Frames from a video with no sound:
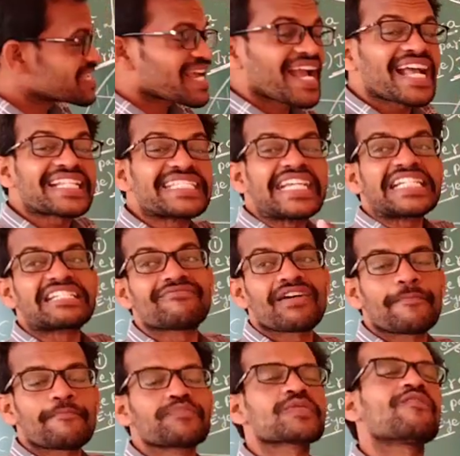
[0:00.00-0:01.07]
a
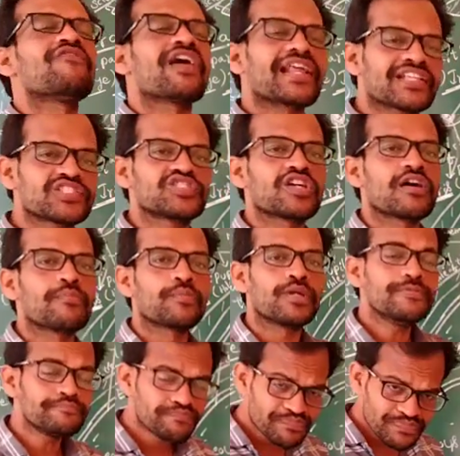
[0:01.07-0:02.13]
conjunctiva. For
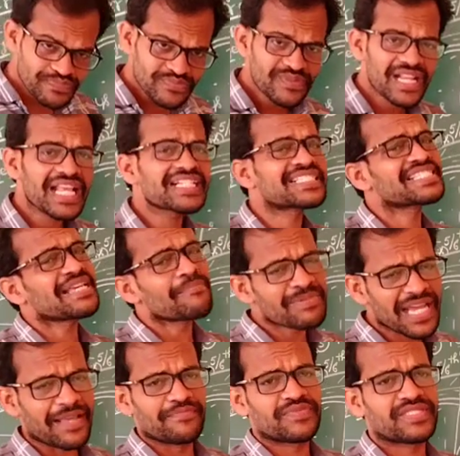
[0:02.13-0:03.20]
example,
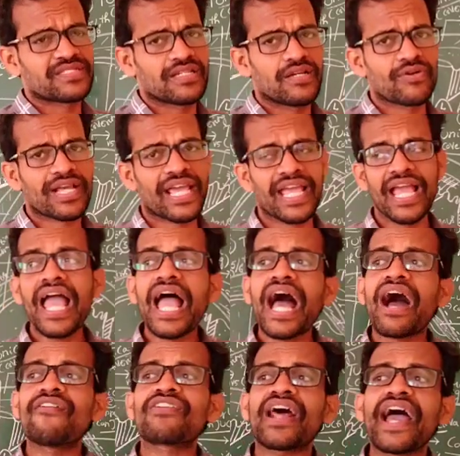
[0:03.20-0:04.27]
sometimes
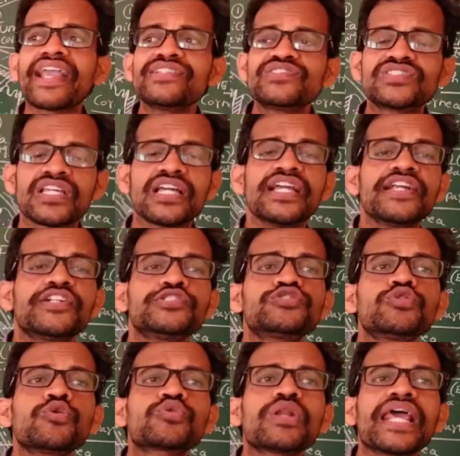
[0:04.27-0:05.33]
our eyes
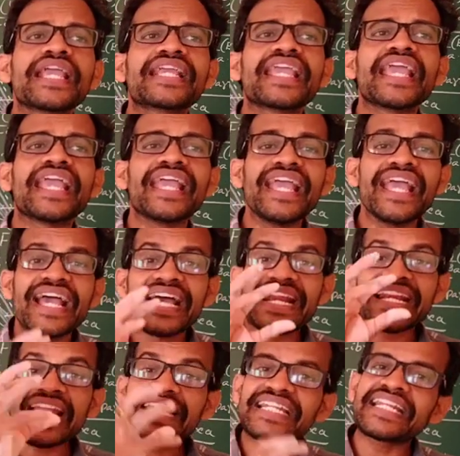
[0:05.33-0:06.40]
look like a
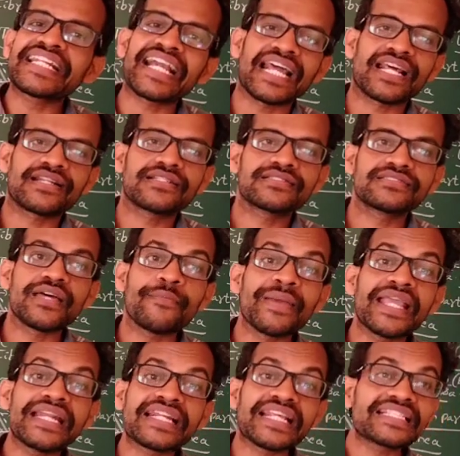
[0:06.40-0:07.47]
red in color. The
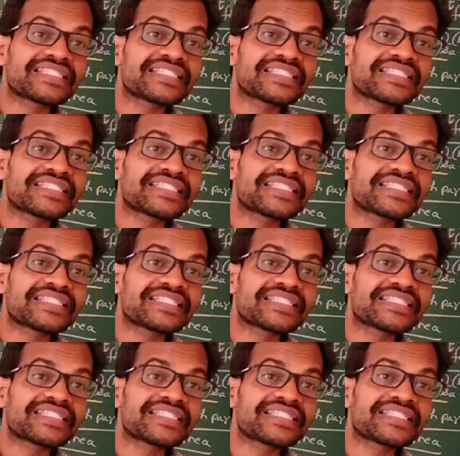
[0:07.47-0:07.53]
main